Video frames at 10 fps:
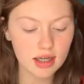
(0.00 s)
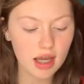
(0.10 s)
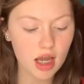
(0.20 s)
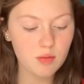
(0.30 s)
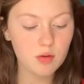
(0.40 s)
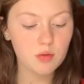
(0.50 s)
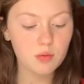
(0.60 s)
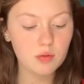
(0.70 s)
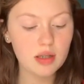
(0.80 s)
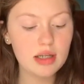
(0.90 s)
and when
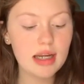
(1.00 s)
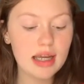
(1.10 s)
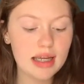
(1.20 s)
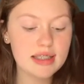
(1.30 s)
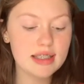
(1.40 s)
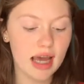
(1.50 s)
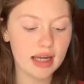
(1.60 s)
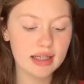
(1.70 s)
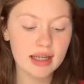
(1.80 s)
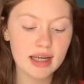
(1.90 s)
Queen Anne
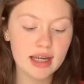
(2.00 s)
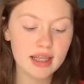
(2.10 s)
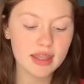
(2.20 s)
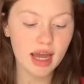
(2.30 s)
died, the